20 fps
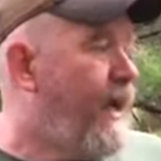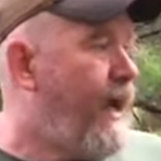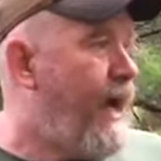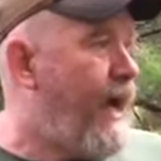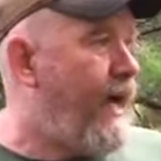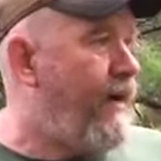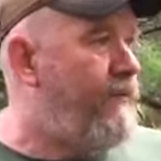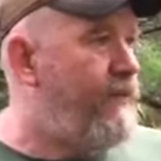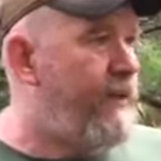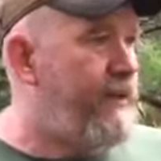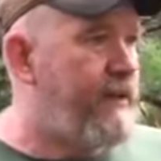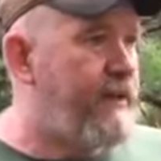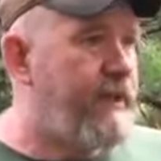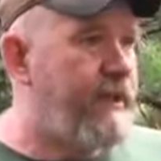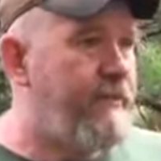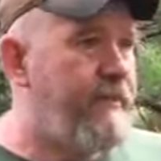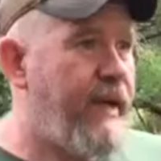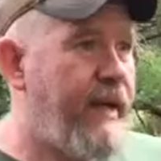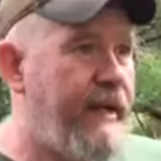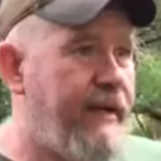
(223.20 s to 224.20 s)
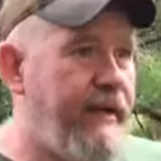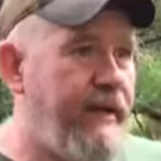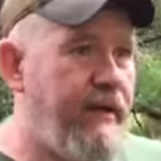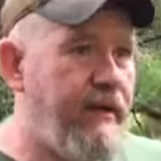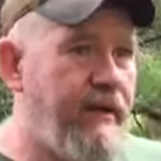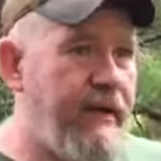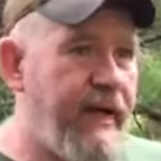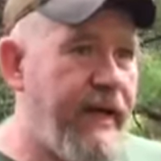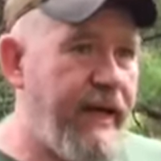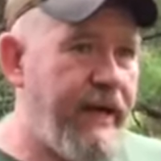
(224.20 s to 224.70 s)
I'd rather come out here
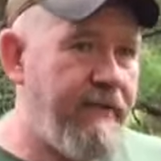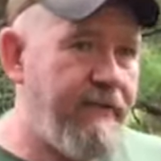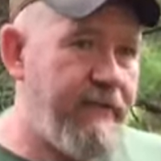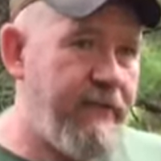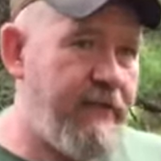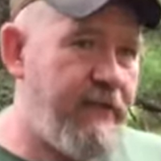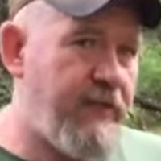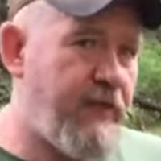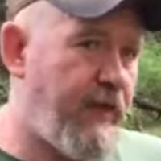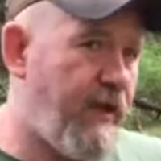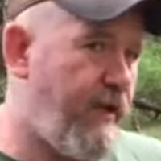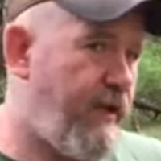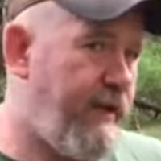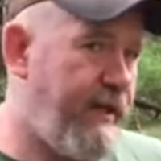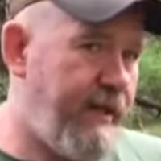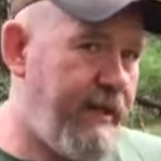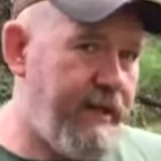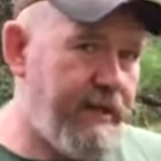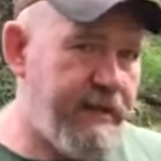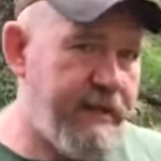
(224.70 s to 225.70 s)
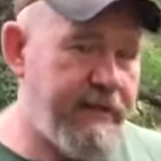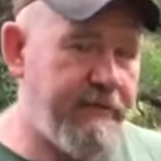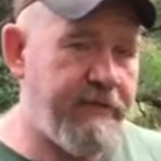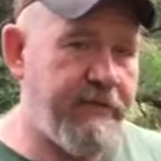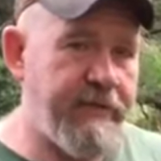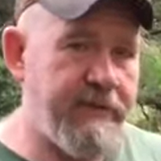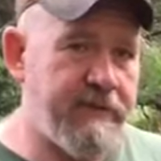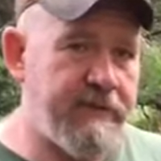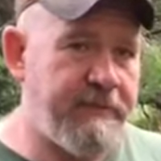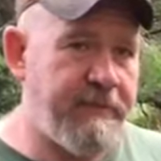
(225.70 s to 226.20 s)
and have 30
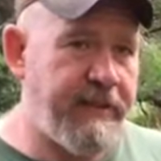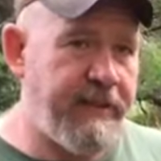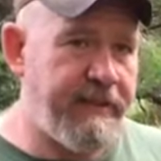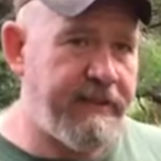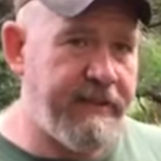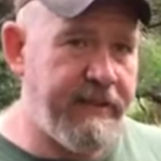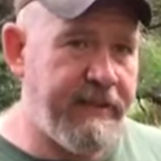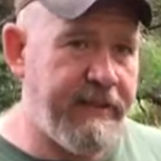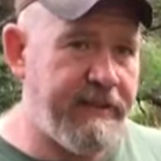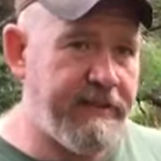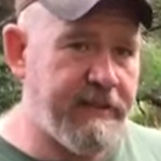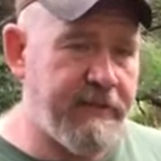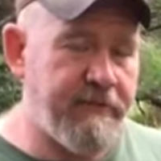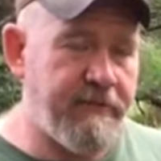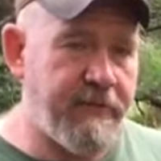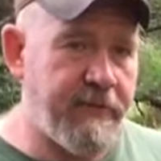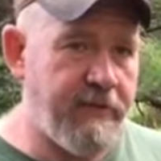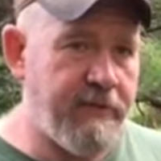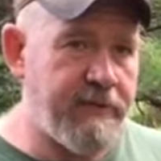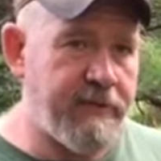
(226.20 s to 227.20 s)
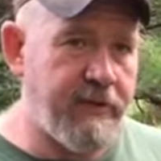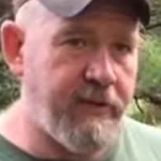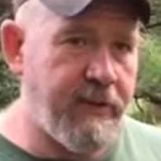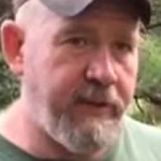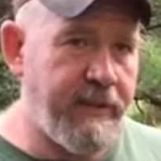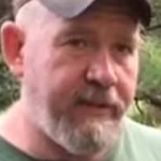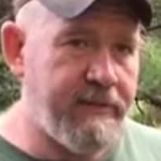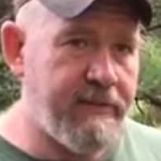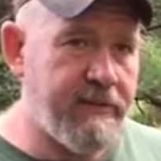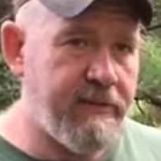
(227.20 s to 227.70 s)
different species of fruit
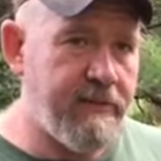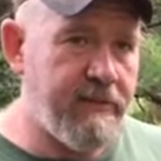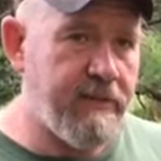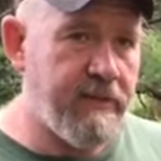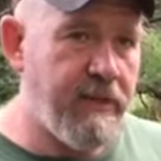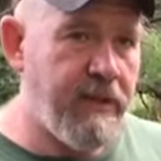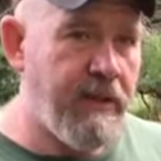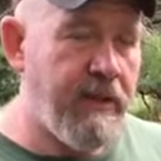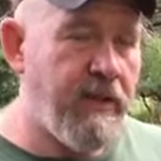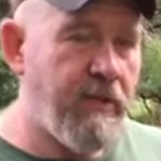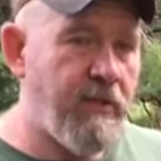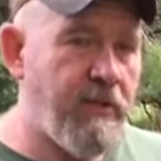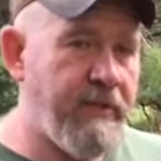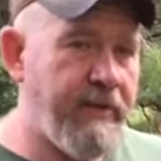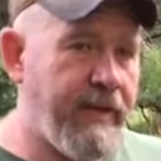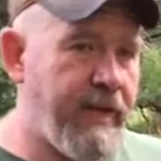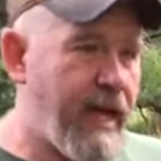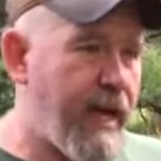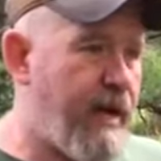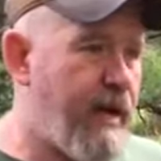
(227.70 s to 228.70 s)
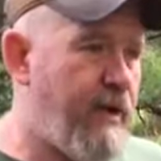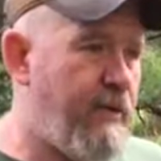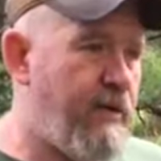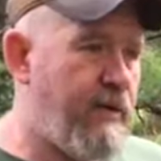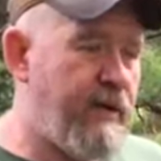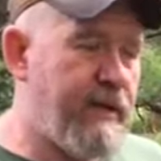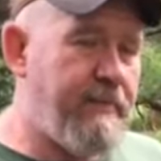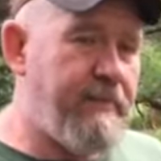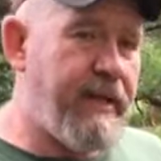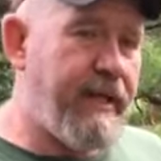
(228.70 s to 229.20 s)
trees where I
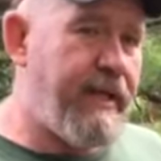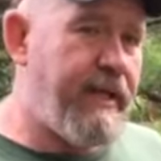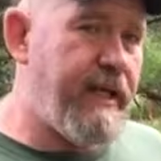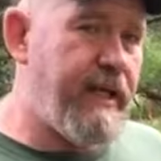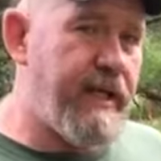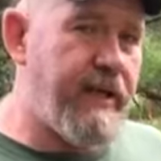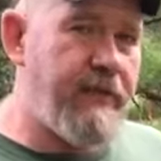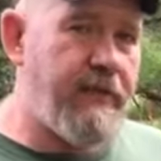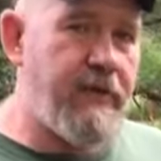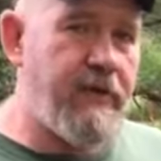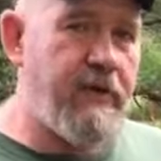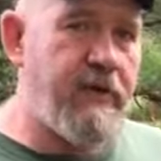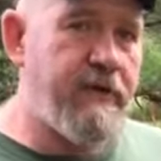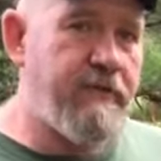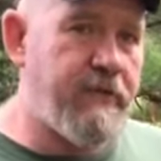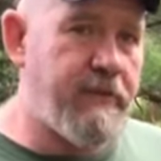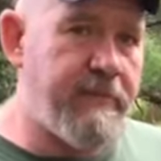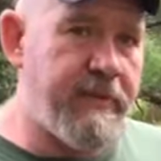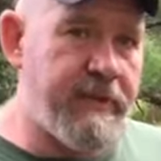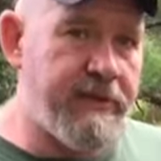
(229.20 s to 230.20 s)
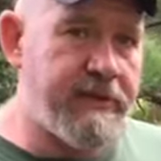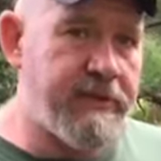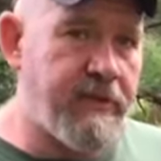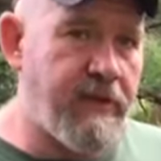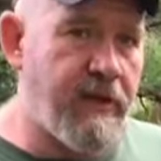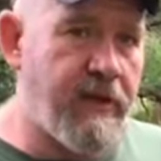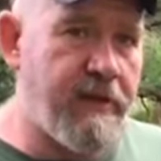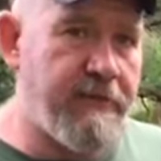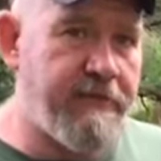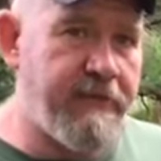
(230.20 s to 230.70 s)
only may get 1/3 of a bushel
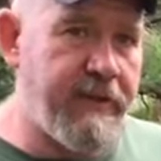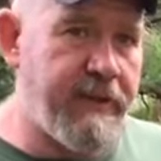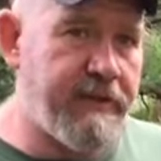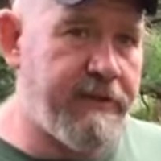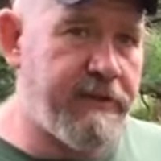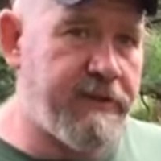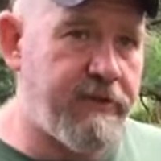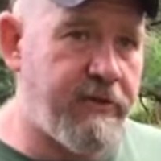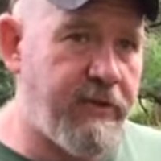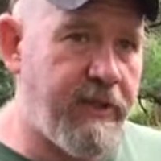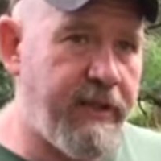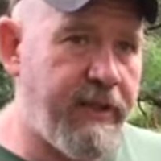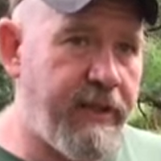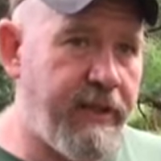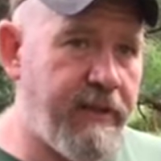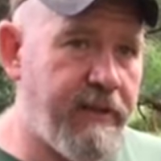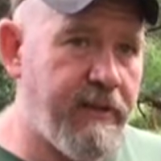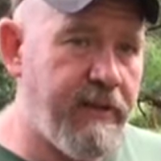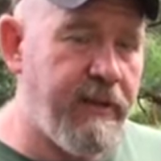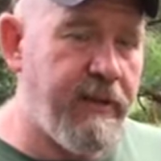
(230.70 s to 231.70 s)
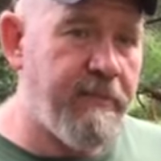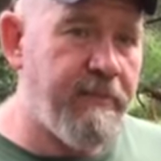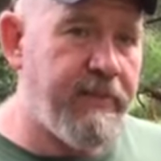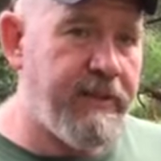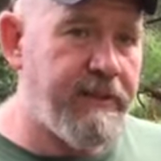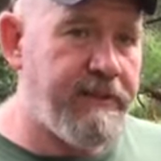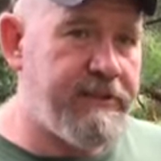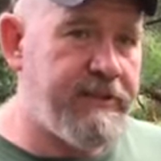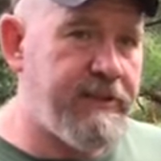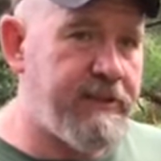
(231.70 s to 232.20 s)
off each tree, but
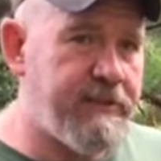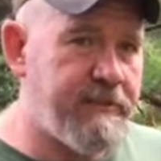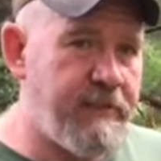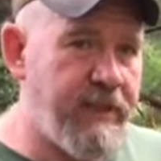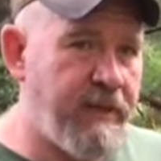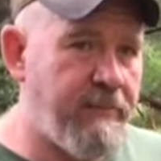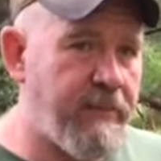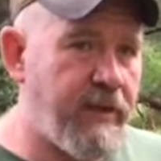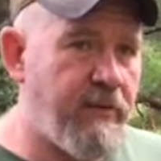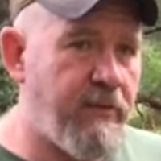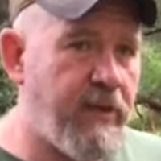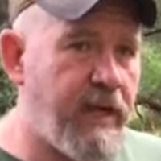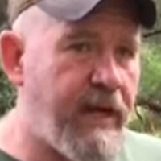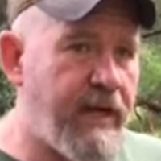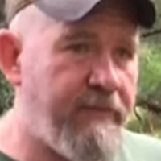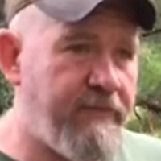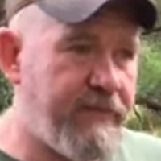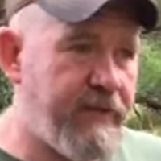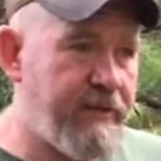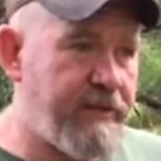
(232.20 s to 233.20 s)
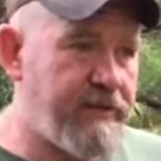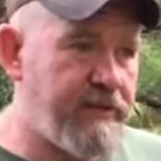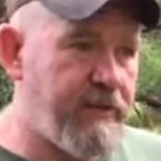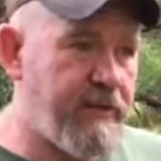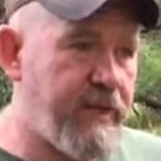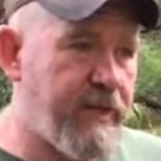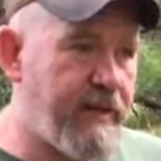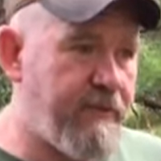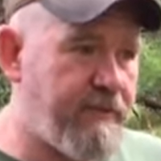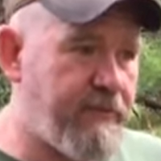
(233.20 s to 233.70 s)
it's just me and my wife. These are
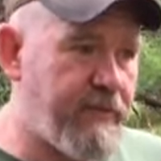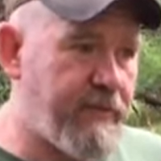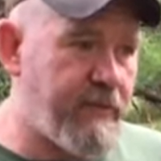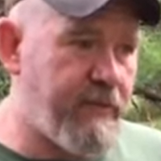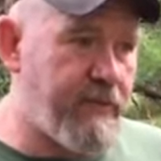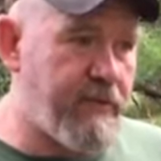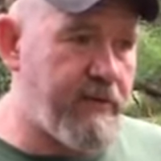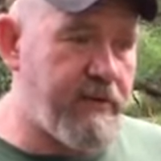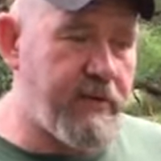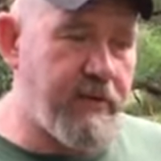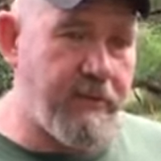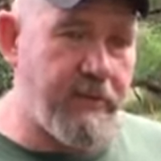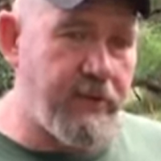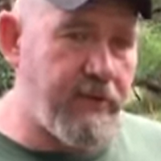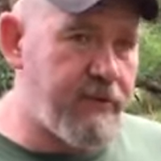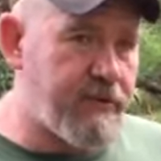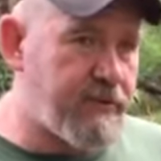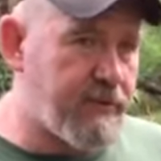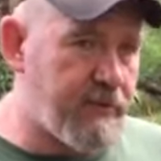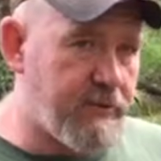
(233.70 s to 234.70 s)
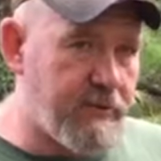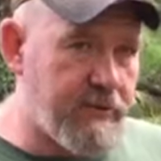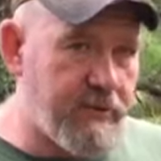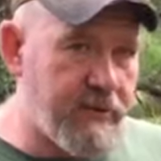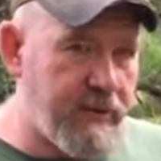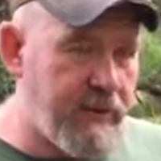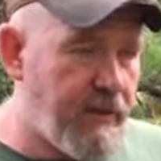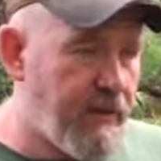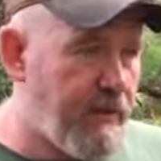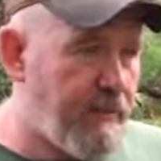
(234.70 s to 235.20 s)
not for commercial
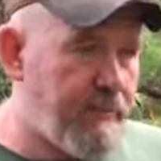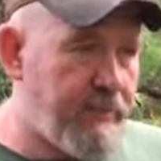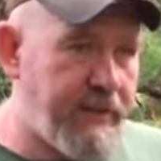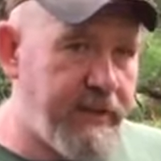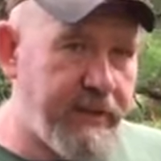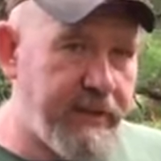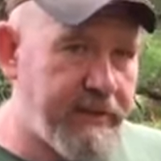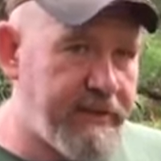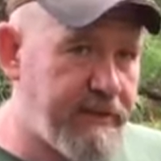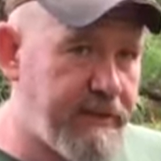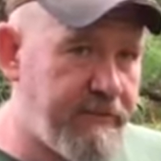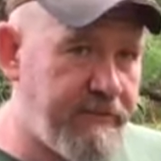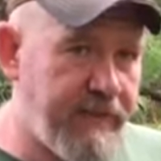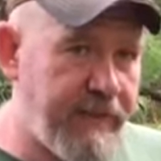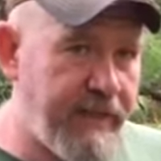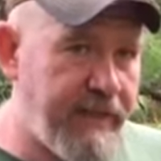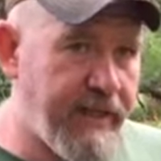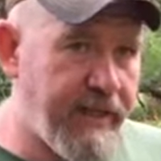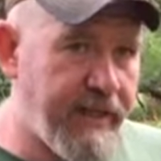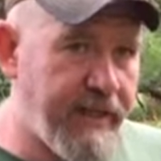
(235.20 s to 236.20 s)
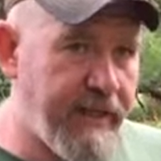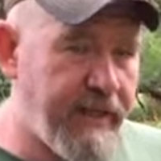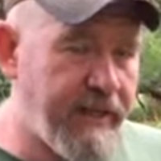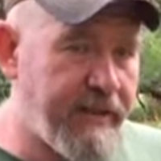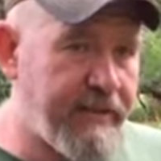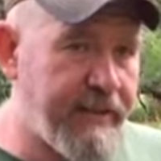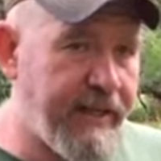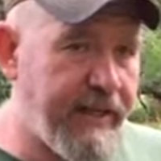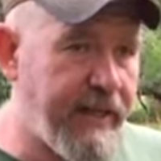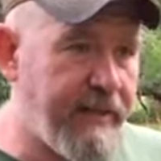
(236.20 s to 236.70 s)
production of any kind like
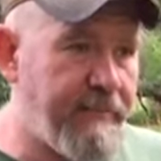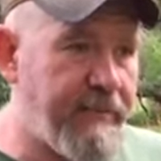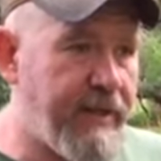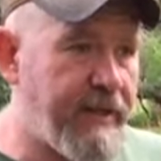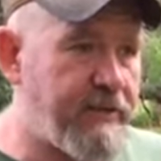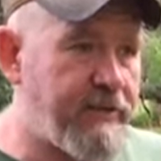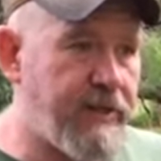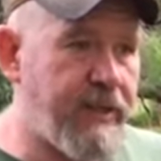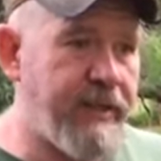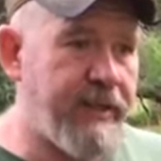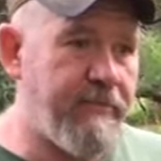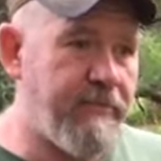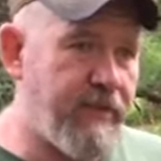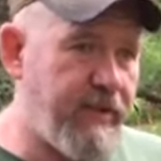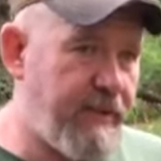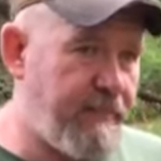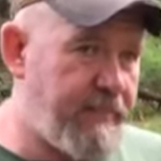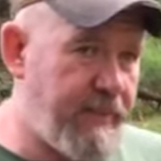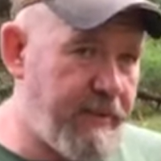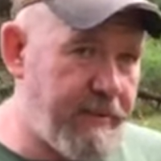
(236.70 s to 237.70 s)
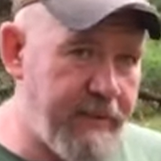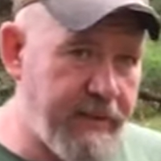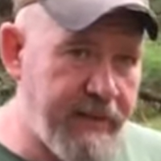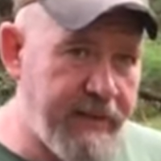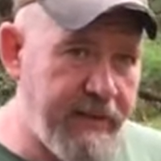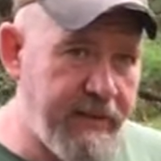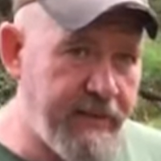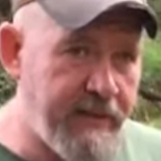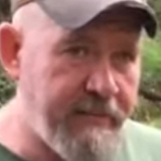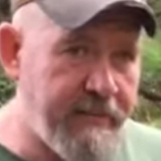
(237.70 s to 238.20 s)
that. I'm not trying to bring people in
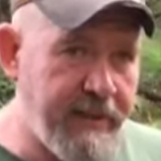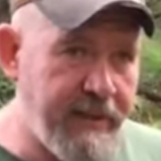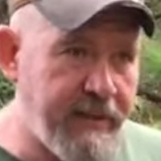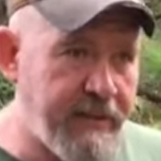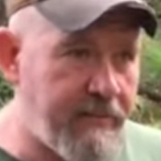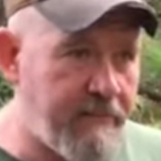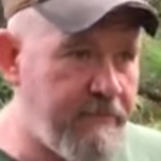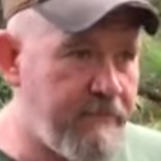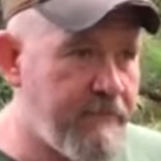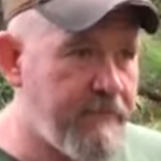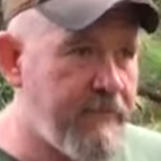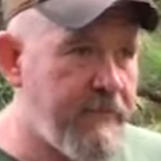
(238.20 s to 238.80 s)
here to pick them.